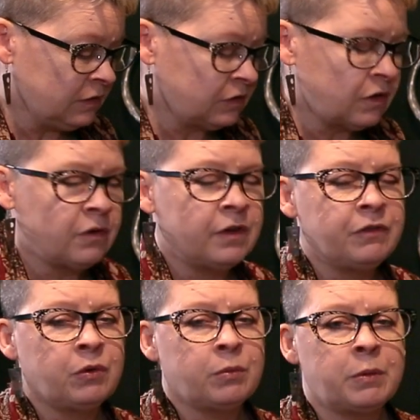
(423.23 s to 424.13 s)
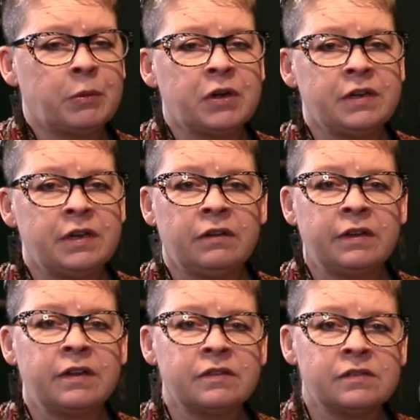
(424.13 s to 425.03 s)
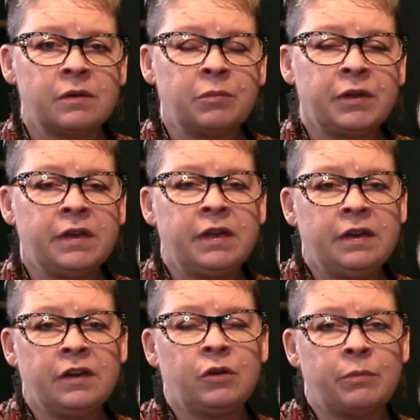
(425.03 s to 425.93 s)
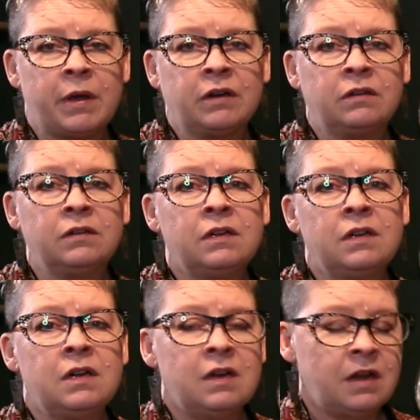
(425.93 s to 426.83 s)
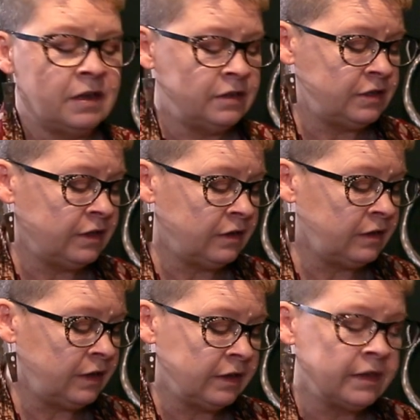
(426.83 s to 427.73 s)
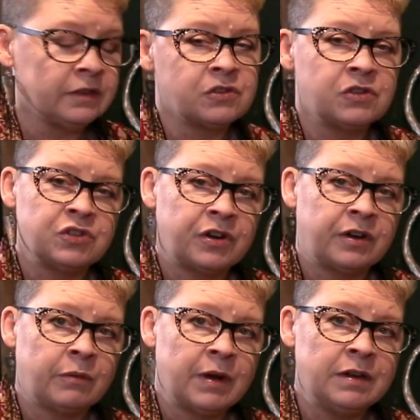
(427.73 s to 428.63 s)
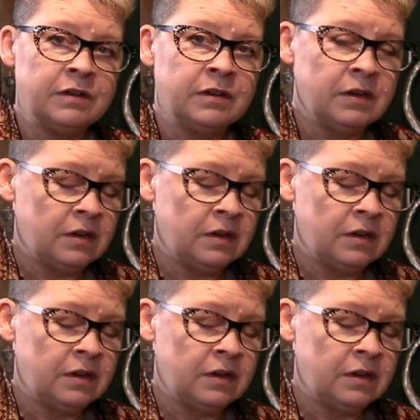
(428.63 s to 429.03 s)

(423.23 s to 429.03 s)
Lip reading: So if you remember, annealing is simply heating your metal until it gets to cherry red.